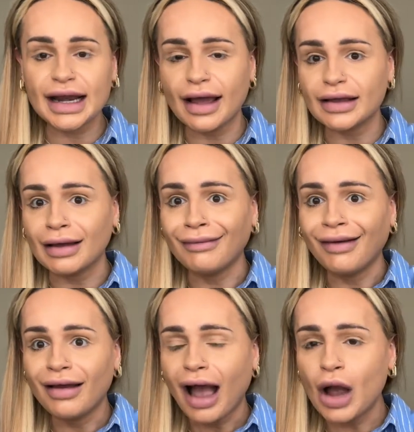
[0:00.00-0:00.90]
Like,
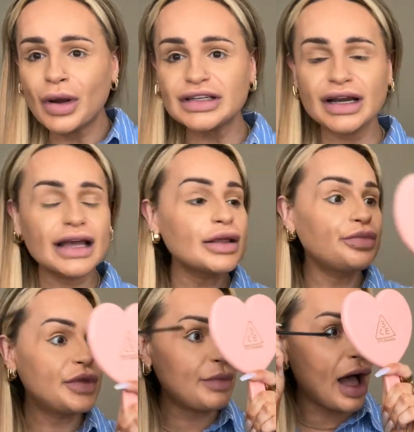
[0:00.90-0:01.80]
I went to like
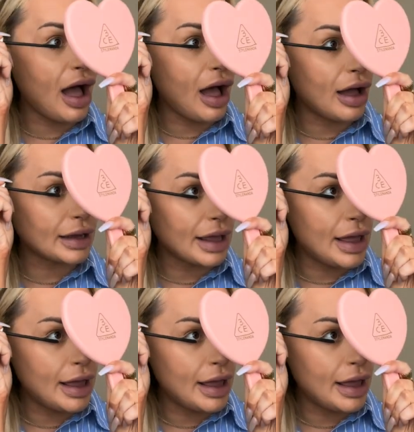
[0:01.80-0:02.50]
the park.